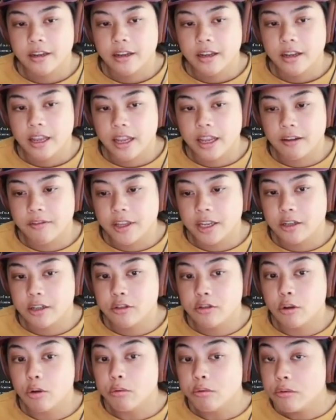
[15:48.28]
If they
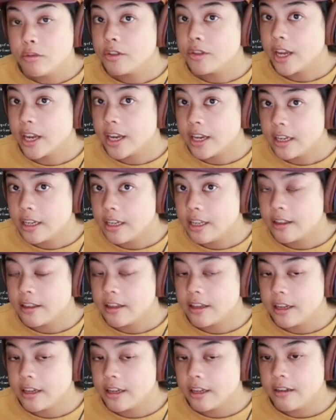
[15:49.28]
don't say
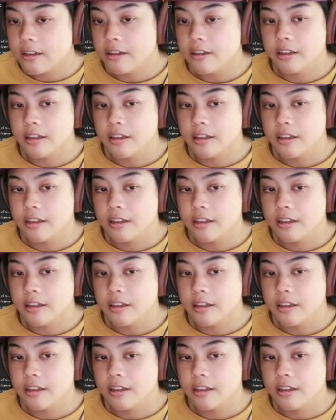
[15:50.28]
anything,